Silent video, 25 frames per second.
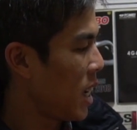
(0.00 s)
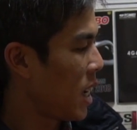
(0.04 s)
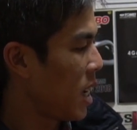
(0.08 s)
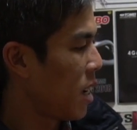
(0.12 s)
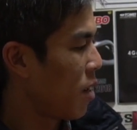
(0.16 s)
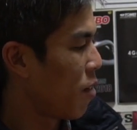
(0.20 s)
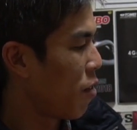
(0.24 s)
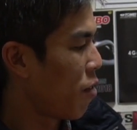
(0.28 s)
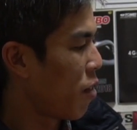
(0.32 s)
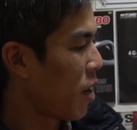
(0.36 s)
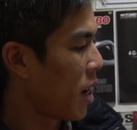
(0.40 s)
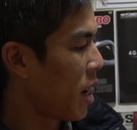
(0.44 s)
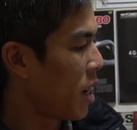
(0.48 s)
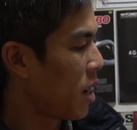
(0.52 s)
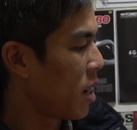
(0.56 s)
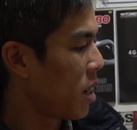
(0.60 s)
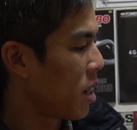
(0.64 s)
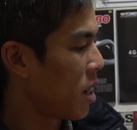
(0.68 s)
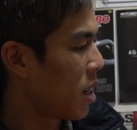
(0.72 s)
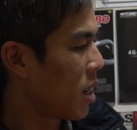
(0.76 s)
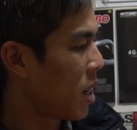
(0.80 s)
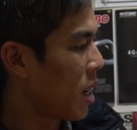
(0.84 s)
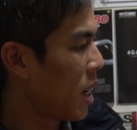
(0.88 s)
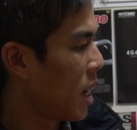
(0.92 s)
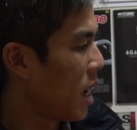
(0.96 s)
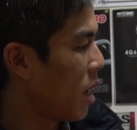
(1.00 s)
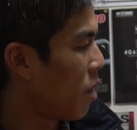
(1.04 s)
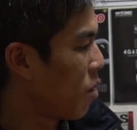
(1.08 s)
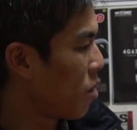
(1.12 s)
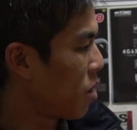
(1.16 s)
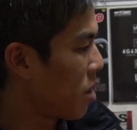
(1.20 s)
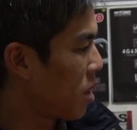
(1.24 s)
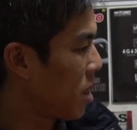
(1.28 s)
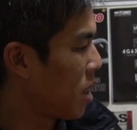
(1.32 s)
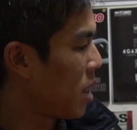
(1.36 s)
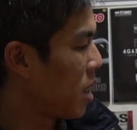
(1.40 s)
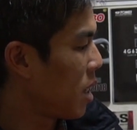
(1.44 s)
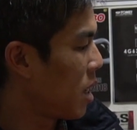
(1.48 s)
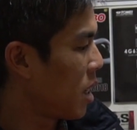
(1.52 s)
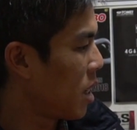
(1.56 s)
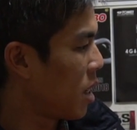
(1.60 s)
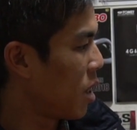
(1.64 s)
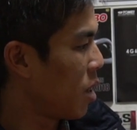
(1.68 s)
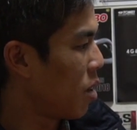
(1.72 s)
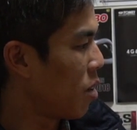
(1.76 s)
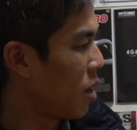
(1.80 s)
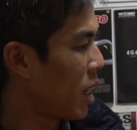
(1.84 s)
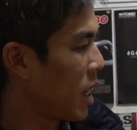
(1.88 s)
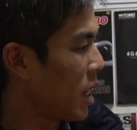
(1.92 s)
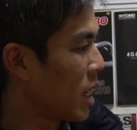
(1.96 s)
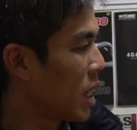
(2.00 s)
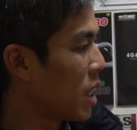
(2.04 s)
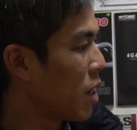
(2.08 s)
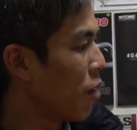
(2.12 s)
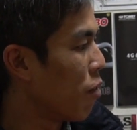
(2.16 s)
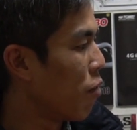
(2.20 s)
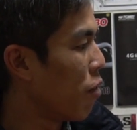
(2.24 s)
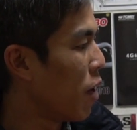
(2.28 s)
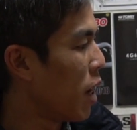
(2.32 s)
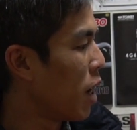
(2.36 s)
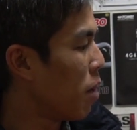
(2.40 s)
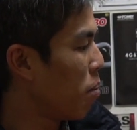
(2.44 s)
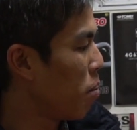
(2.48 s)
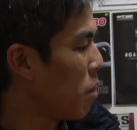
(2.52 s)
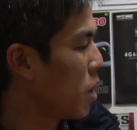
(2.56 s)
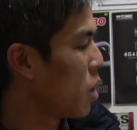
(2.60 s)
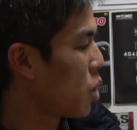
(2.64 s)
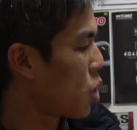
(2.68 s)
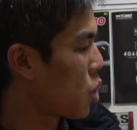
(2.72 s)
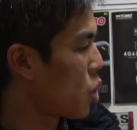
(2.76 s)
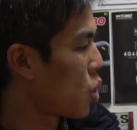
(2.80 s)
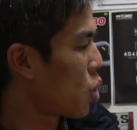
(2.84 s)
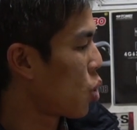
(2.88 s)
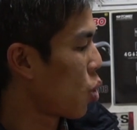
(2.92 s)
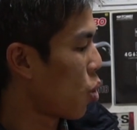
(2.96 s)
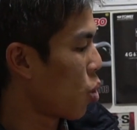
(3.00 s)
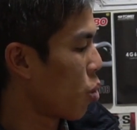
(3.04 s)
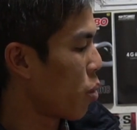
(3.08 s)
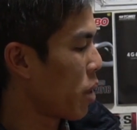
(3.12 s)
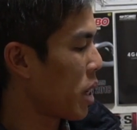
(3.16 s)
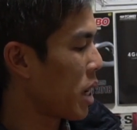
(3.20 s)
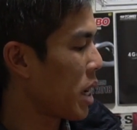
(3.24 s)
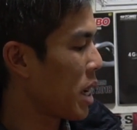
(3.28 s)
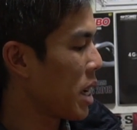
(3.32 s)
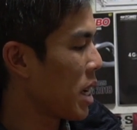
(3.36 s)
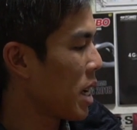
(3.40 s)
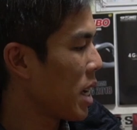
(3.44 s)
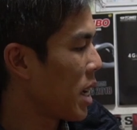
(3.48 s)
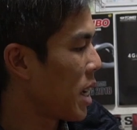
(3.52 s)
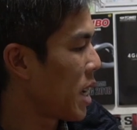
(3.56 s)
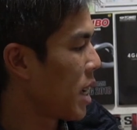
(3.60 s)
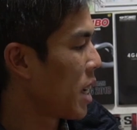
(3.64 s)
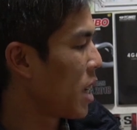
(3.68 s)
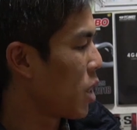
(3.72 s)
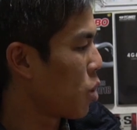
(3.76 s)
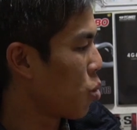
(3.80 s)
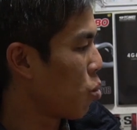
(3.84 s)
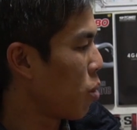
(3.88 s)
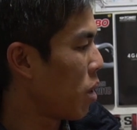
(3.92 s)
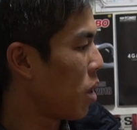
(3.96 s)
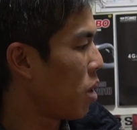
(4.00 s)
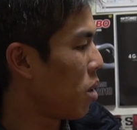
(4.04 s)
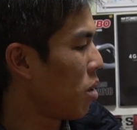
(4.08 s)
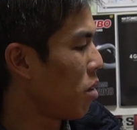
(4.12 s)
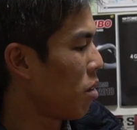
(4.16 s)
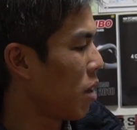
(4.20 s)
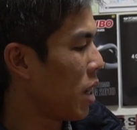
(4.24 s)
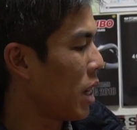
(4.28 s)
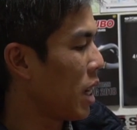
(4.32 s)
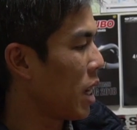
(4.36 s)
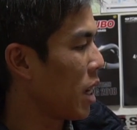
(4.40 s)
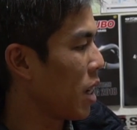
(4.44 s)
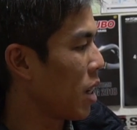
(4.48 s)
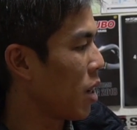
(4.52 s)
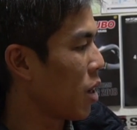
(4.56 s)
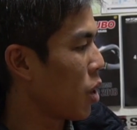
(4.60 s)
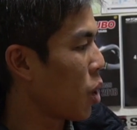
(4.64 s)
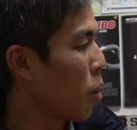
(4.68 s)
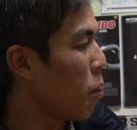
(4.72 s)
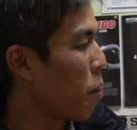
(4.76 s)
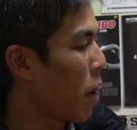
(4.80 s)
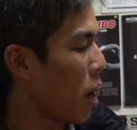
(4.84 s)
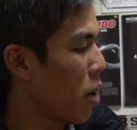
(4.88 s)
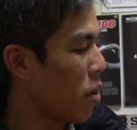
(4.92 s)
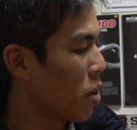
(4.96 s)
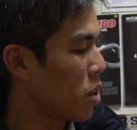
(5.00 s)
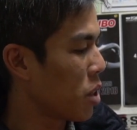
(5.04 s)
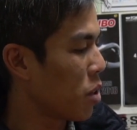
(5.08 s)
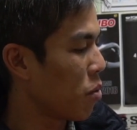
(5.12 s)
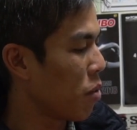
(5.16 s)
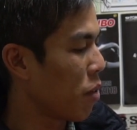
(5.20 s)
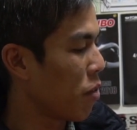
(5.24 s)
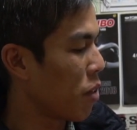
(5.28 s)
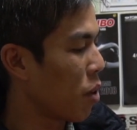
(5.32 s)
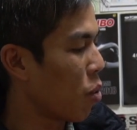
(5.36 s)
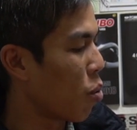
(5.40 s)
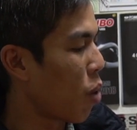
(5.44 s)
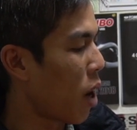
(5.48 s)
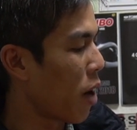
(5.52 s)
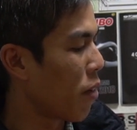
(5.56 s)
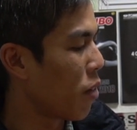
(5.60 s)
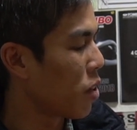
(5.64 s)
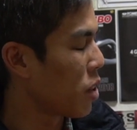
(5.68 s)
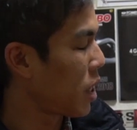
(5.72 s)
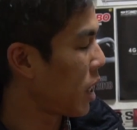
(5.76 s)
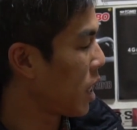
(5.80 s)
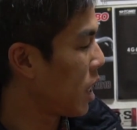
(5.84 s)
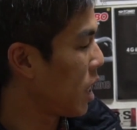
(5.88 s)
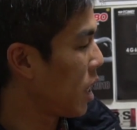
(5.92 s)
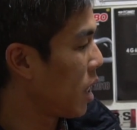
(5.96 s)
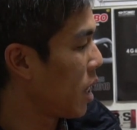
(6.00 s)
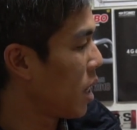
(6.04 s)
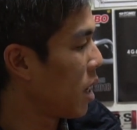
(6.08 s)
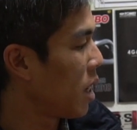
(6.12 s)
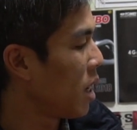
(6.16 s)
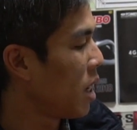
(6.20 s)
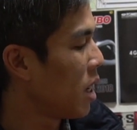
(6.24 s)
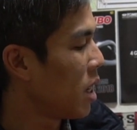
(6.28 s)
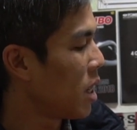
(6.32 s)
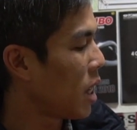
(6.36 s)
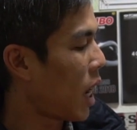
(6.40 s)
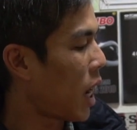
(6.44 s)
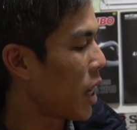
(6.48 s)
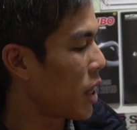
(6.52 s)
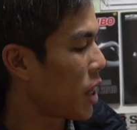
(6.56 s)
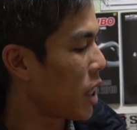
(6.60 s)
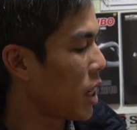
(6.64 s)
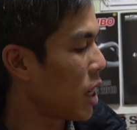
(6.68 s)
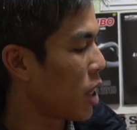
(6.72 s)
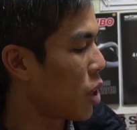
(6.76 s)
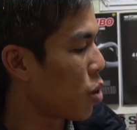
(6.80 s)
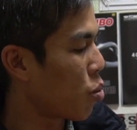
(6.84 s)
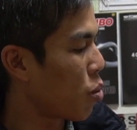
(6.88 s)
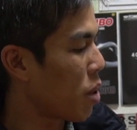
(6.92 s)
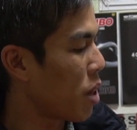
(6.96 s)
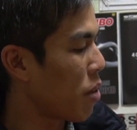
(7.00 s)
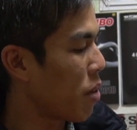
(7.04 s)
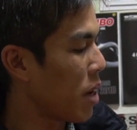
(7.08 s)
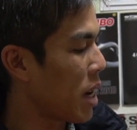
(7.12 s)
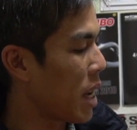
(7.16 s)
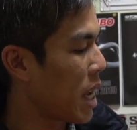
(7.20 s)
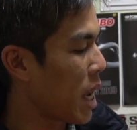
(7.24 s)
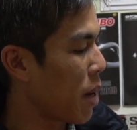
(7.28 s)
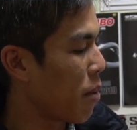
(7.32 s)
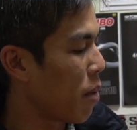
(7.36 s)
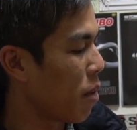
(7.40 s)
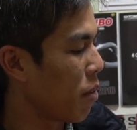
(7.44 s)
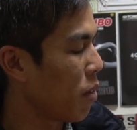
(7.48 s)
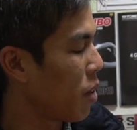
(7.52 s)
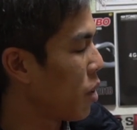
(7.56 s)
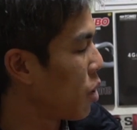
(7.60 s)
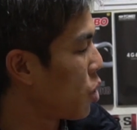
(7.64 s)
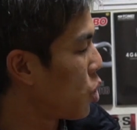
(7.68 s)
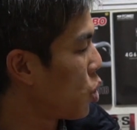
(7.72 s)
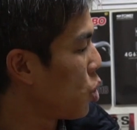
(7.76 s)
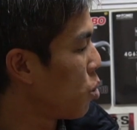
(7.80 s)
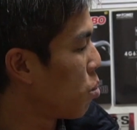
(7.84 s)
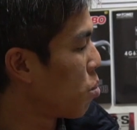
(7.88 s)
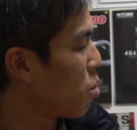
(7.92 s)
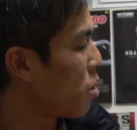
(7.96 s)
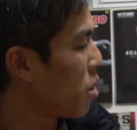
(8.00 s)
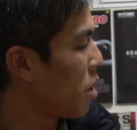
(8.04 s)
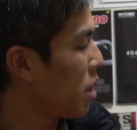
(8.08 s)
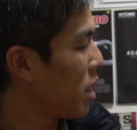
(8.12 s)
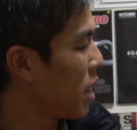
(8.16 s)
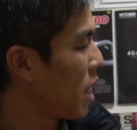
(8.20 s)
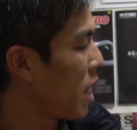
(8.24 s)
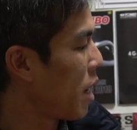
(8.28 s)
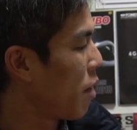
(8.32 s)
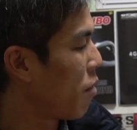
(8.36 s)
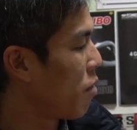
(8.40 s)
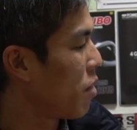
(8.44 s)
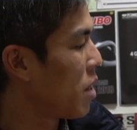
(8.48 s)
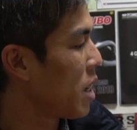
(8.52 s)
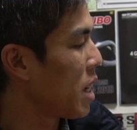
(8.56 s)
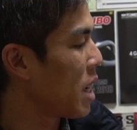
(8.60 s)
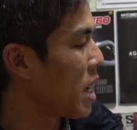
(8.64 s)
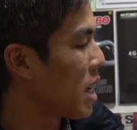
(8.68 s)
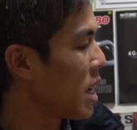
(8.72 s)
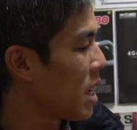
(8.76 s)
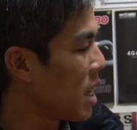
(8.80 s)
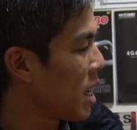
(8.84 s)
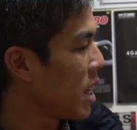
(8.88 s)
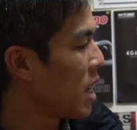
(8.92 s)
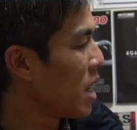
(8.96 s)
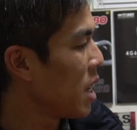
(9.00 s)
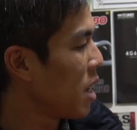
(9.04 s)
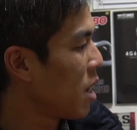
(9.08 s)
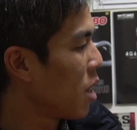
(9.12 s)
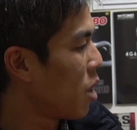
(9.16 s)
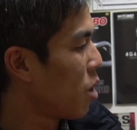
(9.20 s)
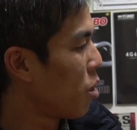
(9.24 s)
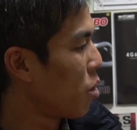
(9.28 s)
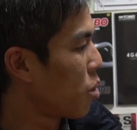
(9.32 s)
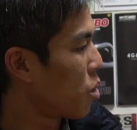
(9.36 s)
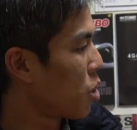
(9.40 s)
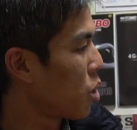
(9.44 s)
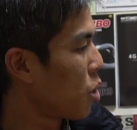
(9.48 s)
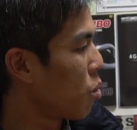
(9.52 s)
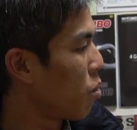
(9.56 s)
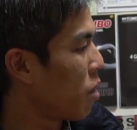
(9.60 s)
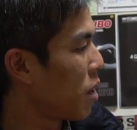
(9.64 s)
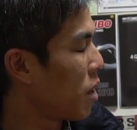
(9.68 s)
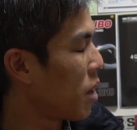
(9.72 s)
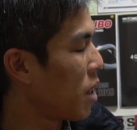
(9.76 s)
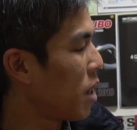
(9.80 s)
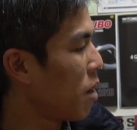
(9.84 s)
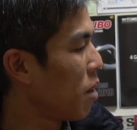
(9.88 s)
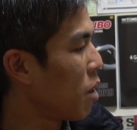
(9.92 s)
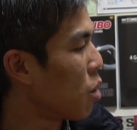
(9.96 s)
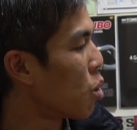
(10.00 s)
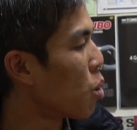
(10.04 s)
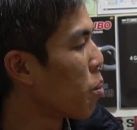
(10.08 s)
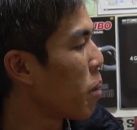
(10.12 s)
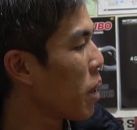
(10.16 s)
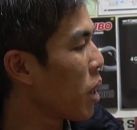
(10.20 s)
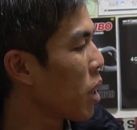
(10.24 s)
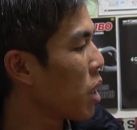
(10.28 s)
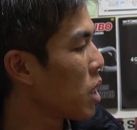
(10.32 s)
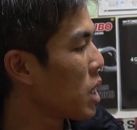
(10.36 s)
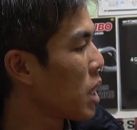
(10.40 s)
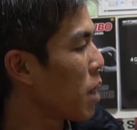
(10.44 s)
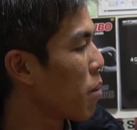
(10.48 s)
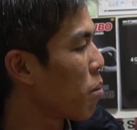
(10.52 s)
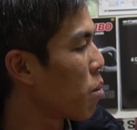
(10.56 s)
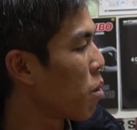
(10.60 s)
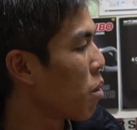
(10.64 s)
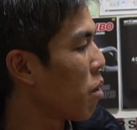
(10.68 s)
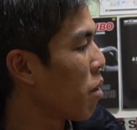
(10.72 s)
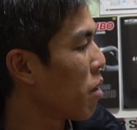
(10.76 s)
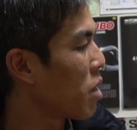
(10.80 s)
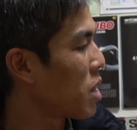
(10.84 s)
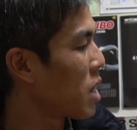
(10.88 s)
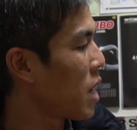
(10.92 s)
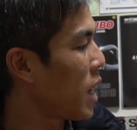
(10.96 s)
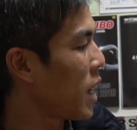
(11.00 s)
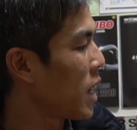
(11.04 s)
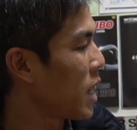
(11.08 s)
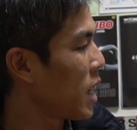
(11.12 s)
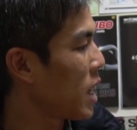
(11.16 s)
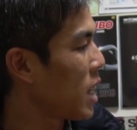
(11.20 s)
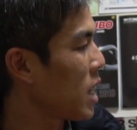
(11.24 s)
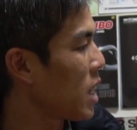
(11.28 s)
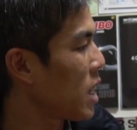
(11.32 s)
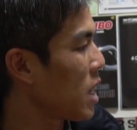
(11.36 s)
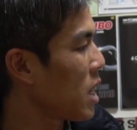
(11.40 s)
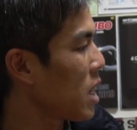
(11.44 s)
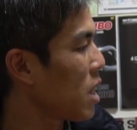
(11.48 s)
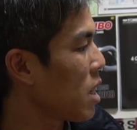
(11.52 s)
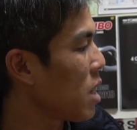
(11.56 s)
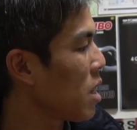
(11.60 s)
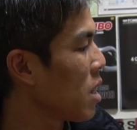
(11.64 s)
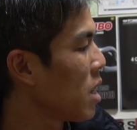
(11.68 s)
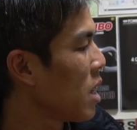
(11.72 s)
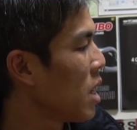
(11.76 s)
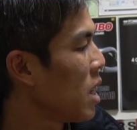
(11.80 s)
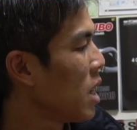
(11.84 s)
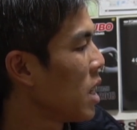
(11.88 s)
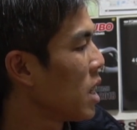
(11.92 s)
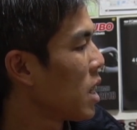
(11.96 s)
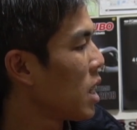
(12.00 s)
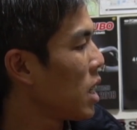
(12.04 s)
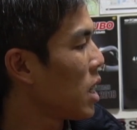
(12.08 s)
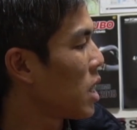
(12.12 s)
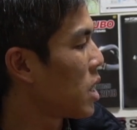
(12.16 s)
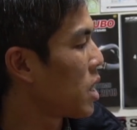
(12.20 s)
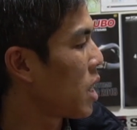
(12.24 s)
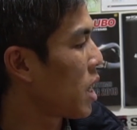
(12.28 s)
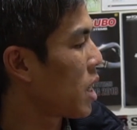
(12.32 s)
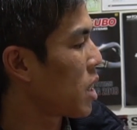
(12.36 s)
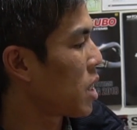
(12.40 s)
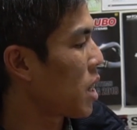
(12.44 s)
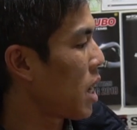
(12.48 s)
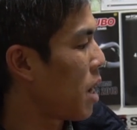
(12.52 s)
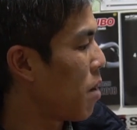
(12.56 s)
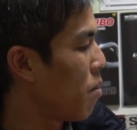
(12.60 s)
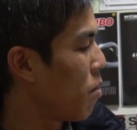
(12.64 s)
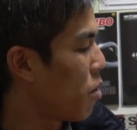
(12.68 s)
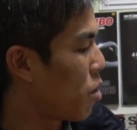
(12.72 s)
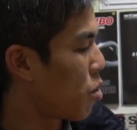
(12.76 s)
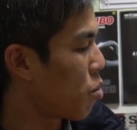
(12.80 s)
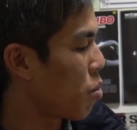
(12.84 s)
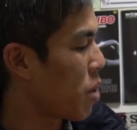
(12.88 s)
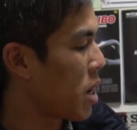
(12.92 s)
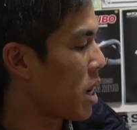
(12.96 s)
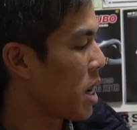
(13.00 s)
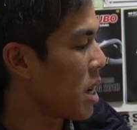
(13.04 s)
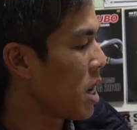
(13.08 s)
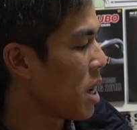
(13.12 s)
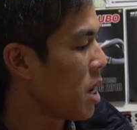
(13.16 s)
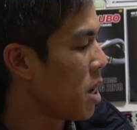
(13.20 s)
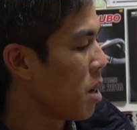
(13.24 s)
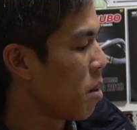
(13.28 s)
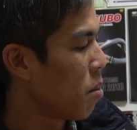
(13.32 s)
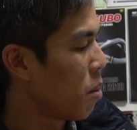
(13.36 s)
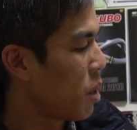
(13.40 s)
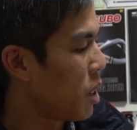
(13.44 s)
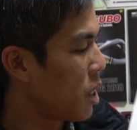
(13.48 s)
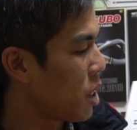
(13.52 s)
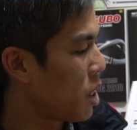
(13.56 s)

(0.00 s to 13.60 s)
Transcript: and find out, you know, like the development story as well, and in the comparison with the rivals. Like here, the R33 when he came out with the Supra and the FD, also with European contemporaries like the AE86 M3. But